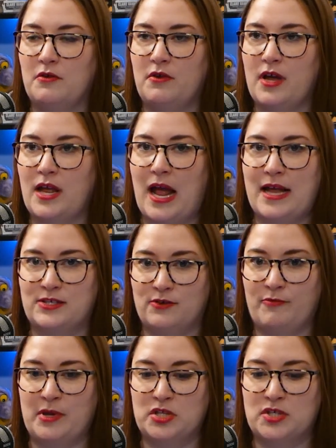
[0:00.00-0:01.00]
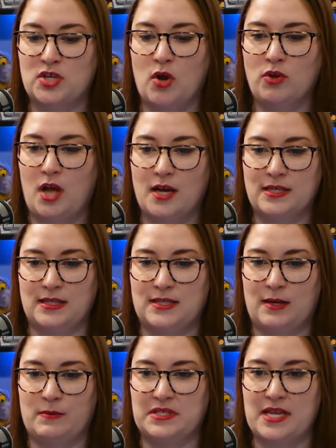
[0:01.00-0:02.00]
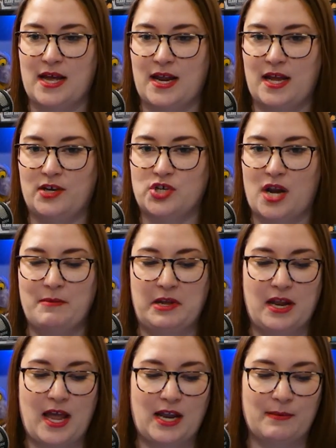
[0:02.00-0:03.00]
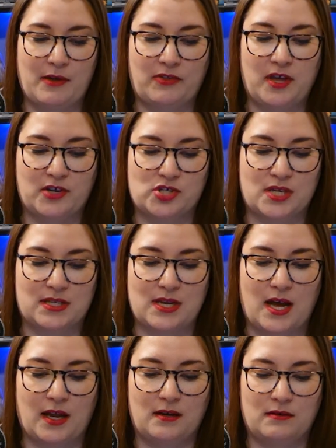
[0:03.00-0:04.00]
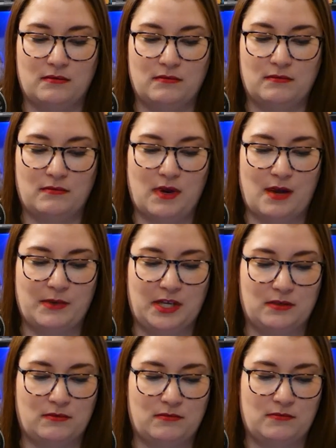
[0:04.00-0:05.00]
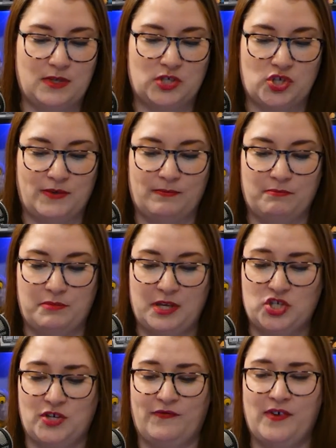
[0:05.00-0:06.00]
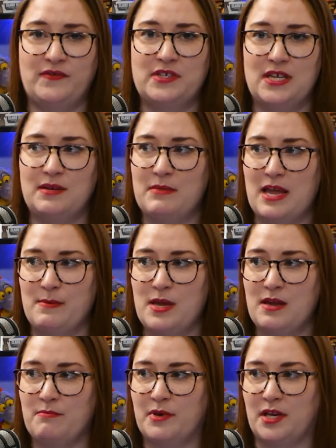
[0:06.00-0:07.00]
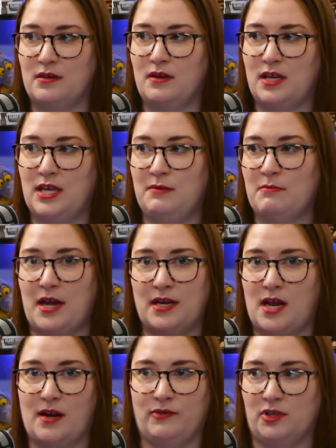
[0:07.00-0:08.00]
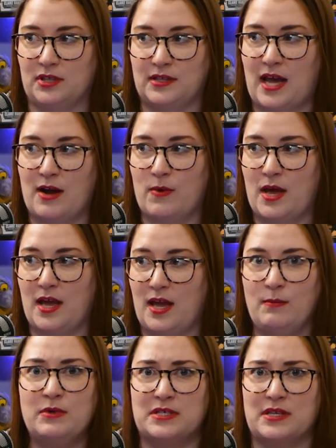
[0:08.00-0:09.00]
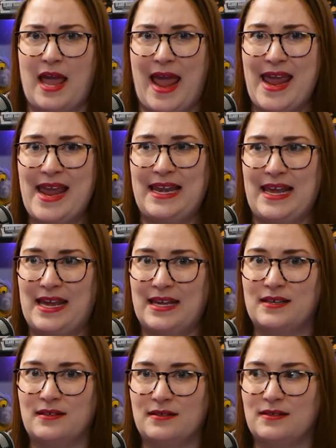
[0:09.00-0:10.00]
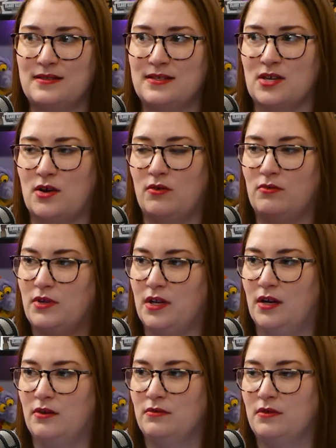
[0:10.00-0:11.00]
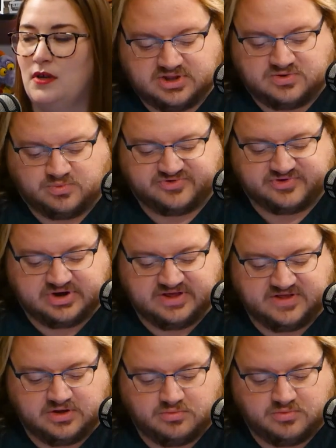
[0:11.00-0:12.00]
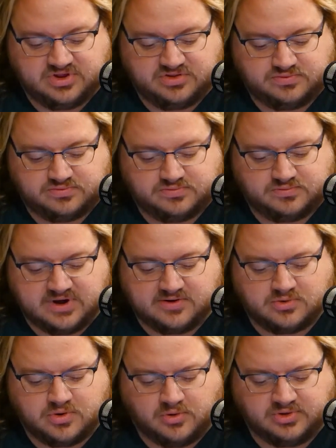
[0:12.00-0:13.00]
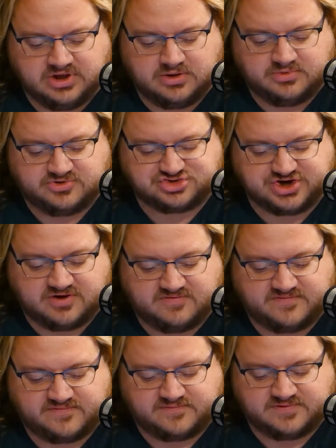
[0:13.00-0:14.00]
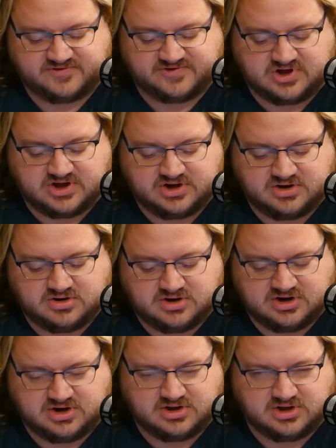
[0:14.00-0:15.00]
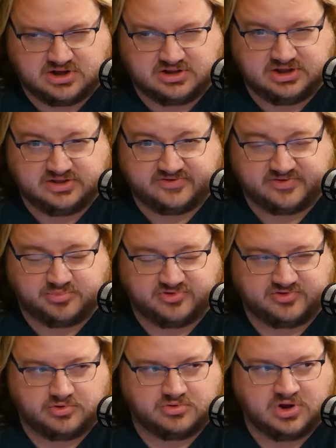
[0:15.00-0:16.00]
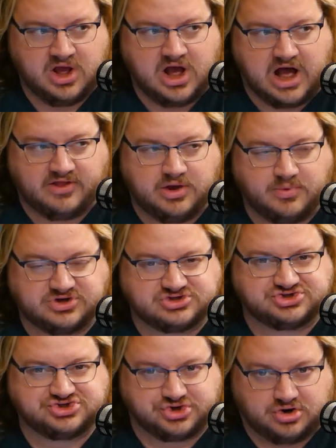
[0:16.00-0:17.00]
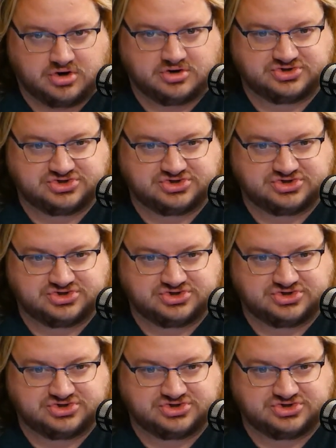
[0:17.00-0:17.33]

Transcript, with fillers: it has to have been so long since he was that age. And I mean, mm-hmm. Annabeth Gish is not. I mean, is she is she fifty maybe? But he might not have looked that way. He was 80 mm-hmm. so you know. Was there anything with Rahul Kohli with Sheriff Hassan and Ali this episode. Ali went to church. He